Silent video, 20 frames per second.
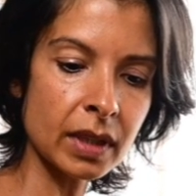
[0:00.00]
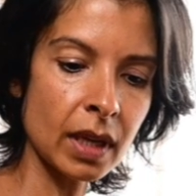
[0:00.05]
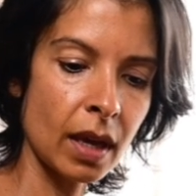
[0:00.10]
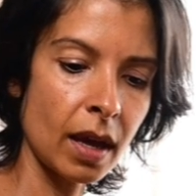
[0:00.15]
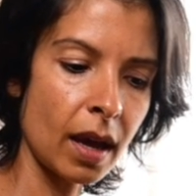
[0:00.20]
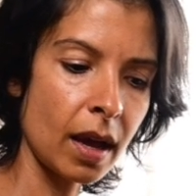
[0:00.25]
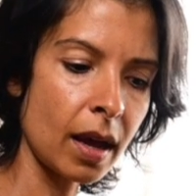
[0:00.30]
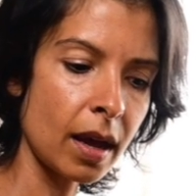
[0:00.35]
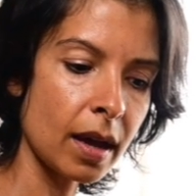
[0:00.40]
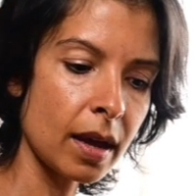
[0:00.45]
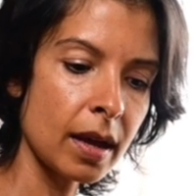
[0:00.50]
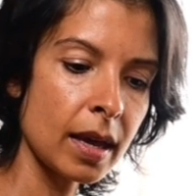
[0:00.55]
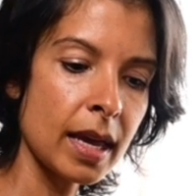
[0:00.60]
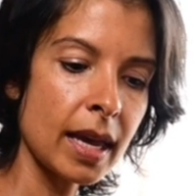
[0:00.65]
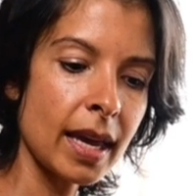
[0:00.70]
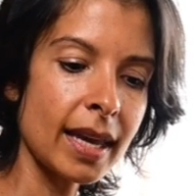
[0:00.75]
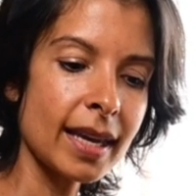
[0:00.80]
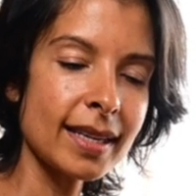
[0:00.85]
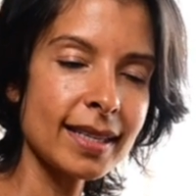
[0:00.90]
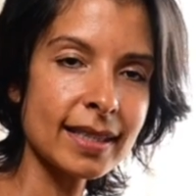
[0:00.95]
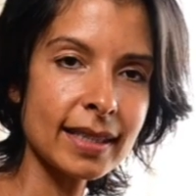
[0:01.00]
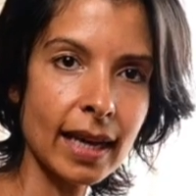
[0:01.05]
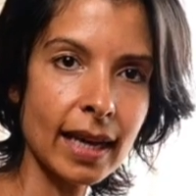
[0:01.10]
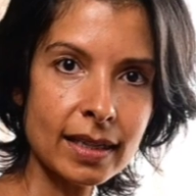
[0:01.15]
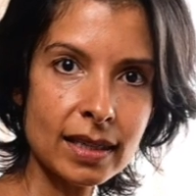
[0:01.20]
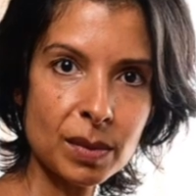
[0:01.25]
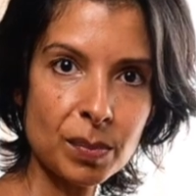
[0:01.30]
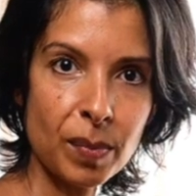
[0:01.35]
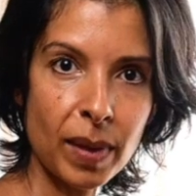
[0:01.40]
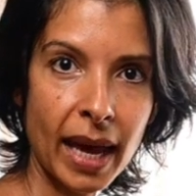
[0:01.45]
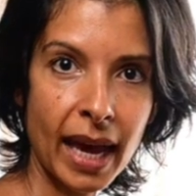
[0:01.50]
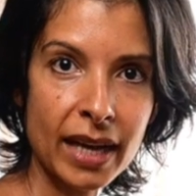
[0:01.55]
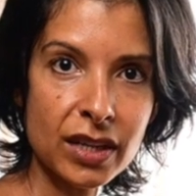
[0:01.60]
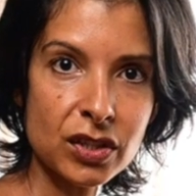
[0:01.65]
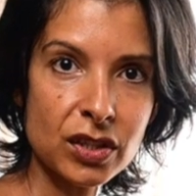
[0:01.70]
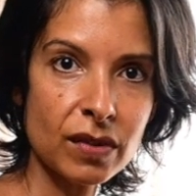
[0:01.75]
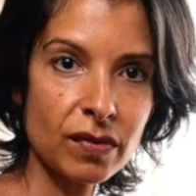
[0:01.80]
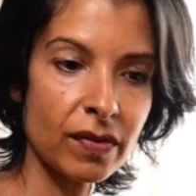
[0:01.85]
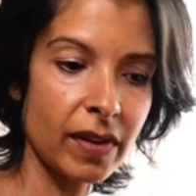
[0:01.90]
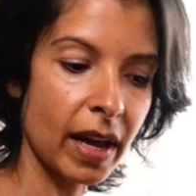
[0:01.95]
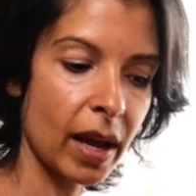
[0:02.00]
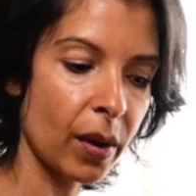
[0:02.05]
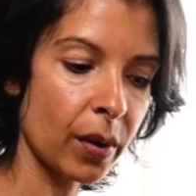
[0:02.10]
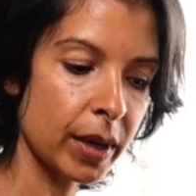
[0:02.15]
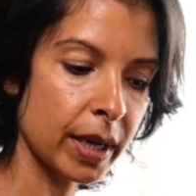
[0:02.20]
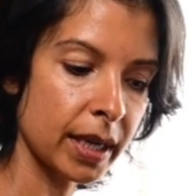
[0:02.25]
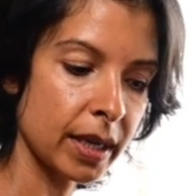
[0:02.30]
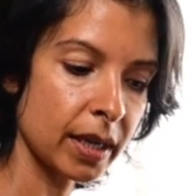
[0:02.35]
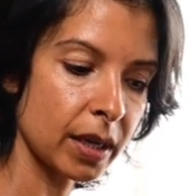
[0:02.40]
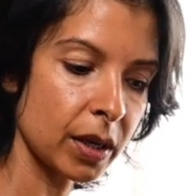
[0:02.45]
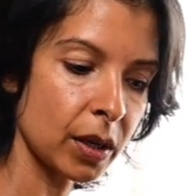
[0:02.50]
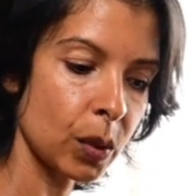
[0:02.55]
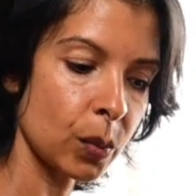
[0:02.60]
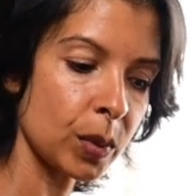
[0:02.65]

It's some passion flower in here,